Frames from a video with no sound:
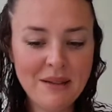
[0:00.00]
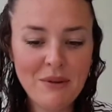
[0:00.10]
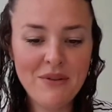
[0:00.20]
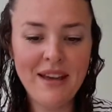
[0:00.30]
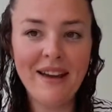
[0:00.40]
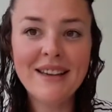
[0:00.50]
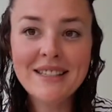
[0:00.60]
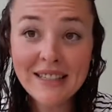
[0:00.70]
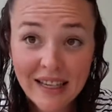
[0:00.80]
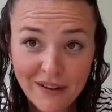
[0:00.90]
them on there.
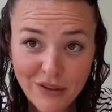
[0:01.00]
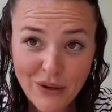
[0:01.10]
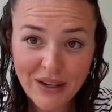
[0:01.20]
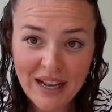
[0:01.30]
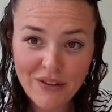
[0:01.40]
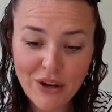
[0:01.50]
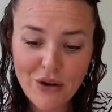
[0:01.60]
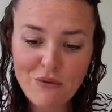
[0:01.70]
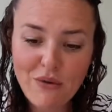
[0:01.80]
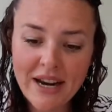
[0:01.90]
See if you can have a go
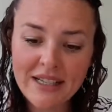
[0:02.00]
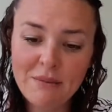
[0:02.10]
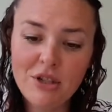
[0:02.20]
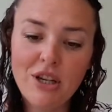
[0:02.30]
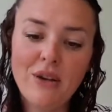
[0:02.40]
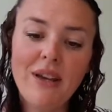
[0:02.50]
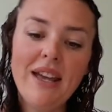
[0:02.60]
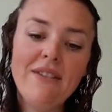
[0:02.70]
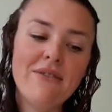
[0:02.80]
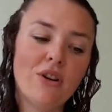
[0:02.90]
at writing them too.
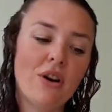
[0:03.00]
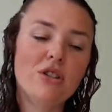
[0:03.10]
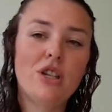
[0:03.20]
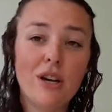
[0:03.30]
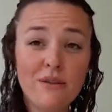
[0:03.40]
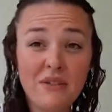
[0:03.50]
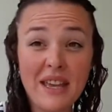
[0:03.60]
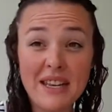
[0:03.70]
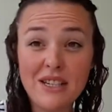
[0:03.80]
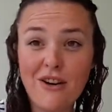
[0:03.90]
If not, don't
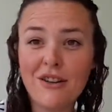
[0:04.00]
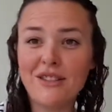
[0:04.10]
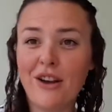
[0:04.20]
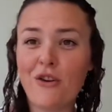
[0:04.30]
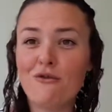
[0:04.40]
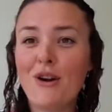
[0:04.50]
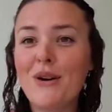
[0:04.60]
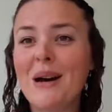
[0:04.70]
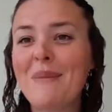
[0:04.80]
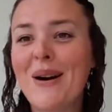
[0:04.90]
forget to ask a
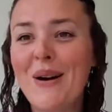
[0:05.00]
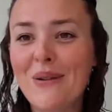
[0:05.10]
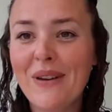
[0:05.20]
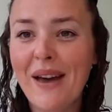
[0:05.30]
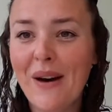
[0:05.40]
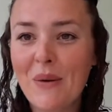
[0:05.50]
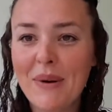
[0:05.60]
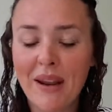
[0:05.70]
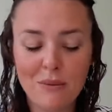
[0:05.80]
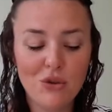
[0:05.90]
grown-up at home for help,
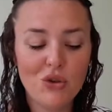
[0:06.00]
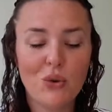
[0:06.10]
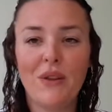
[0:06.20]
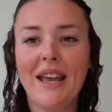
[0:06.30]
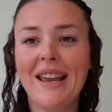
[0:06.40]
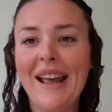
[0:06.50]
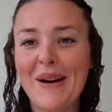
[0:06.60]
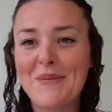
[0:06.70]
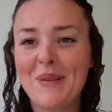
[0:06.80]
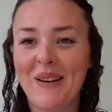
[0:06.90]
and I'm sure they can
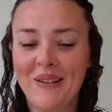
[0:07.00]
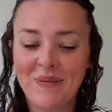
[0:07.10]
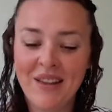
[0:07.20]
help you.